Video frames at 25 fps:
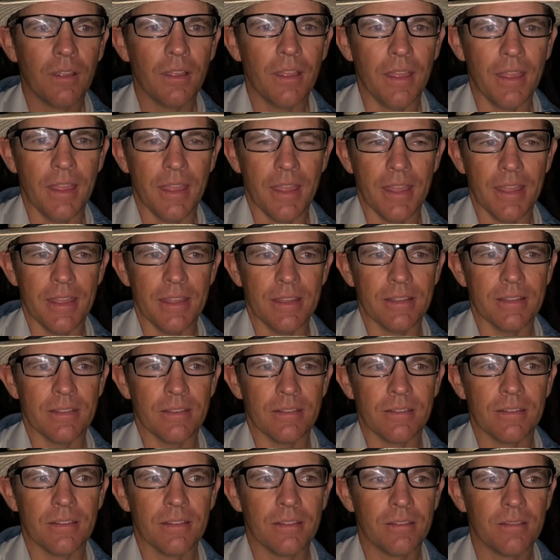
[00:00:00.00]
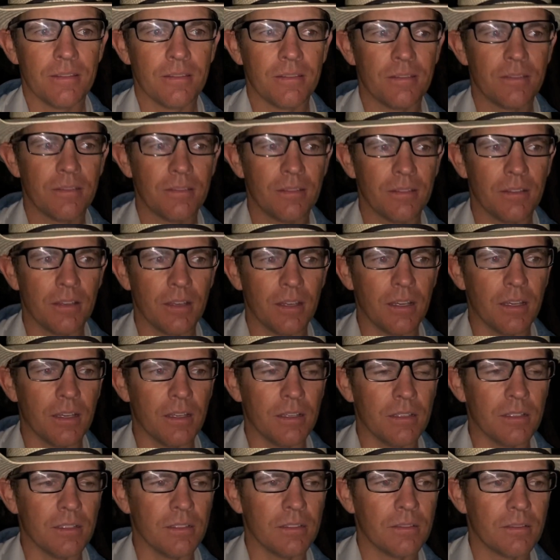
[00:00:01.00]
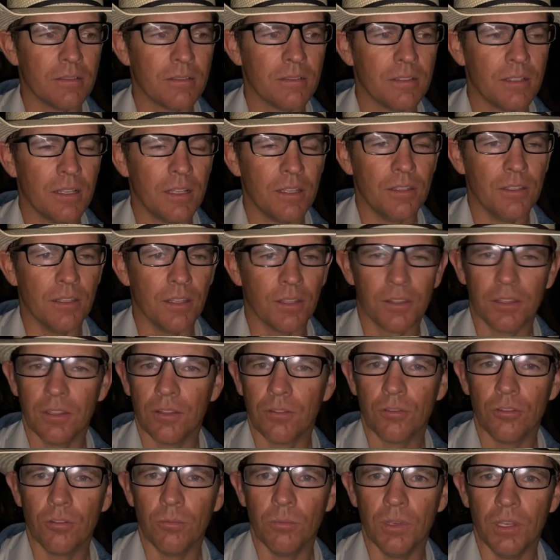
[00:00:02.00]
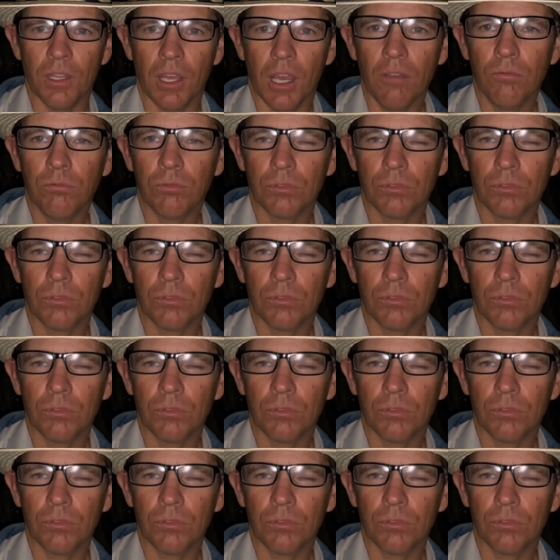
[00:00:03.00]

And uh, nothing threw me off,